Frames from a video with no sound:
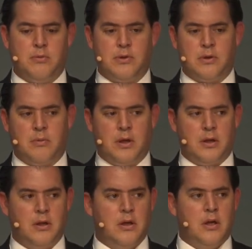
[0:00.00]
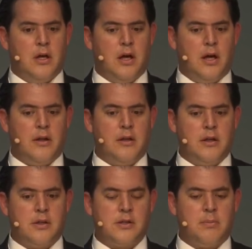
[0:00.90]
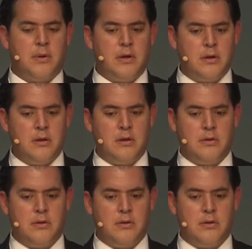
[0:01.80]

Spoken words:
with somebody. I think as a partner,